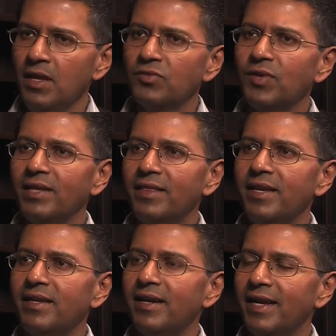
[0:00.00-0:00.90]
So I
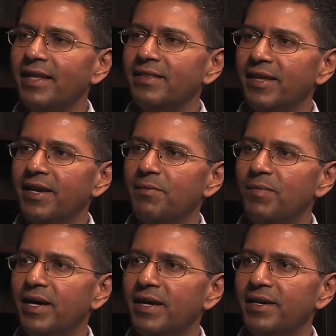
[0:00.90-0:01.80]
think again, there
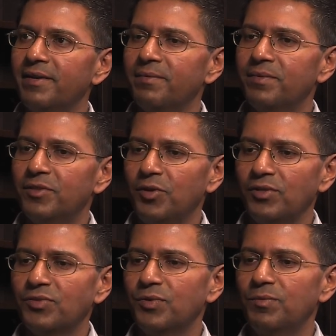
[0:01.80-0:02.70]
my
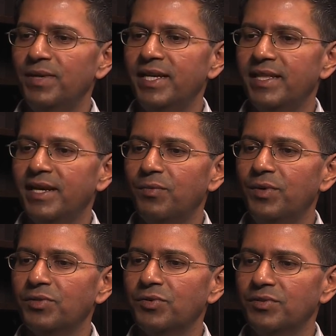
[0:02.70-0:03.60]
thoughts would be that
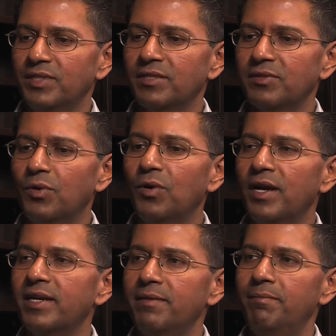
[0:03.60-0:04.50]
we should just go
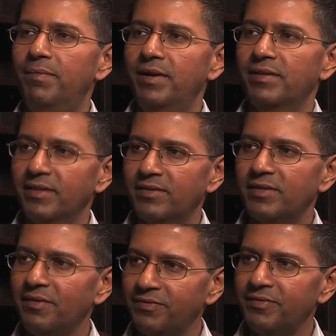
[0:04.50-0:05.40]
ahead and build this
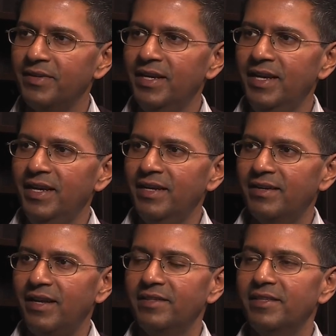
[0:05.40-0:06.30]
stuff
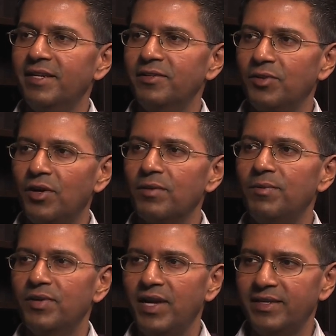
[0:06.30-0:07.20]
rather than talk
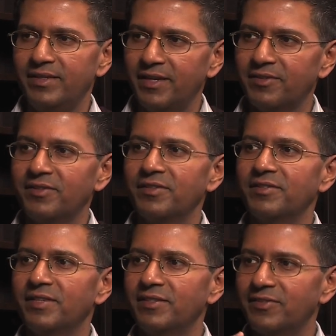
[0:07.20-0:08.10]
about
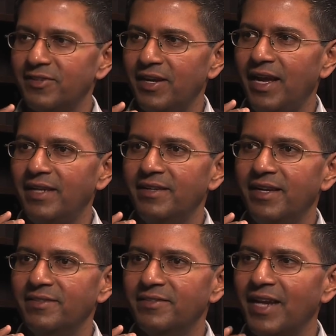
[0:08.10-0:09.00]
architectures and, and,
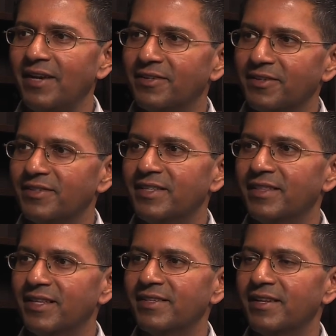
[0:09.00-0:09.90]
and standards
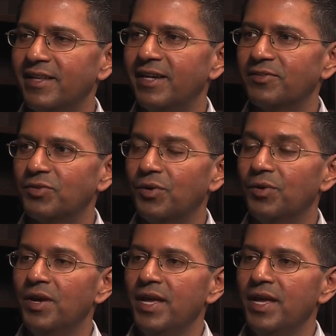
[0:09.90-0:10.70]
and things like that. So